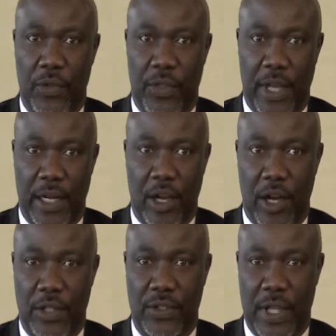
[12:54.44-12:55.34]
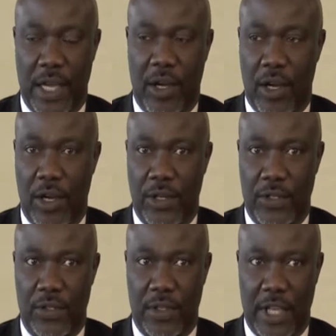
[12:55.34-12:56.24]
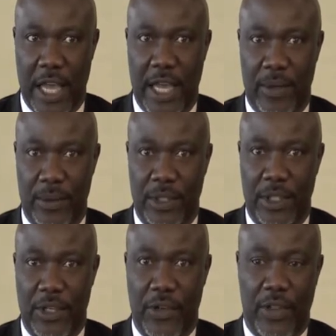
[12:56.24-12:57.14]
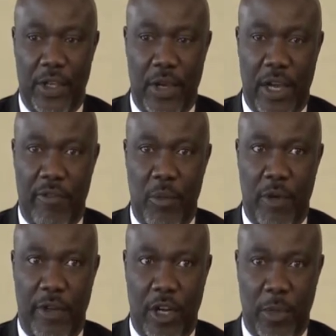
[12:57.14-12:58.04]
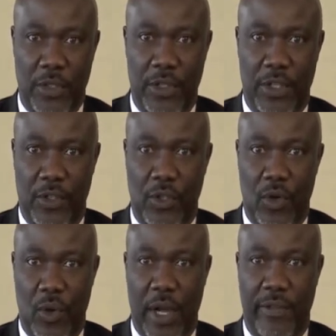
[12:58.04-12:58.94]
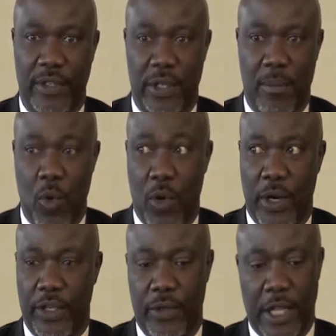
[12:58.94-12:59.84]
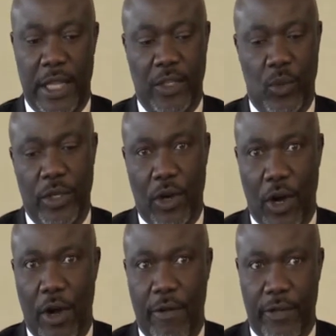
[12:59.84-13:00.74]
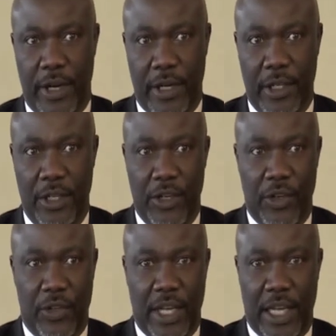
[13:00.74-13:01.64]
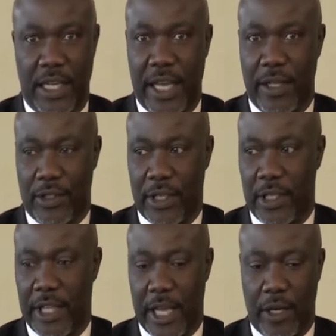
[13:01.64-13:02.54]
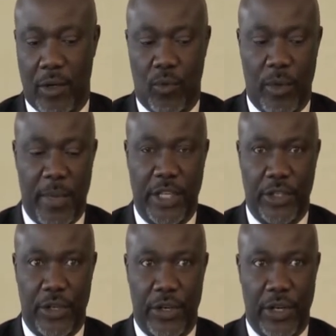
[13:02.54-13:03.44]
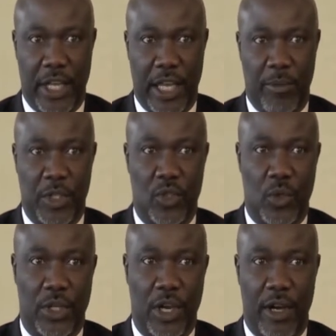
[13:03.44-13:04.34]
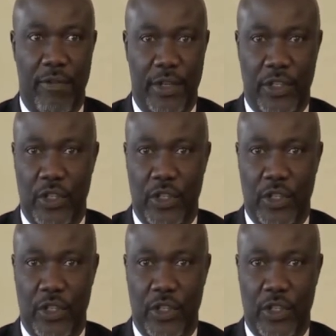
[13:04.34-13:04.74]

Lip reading: that cuts that cost down, then you have more of an opportunity to go after more. And that's where you cover that delta that we mentioned earlier between recovering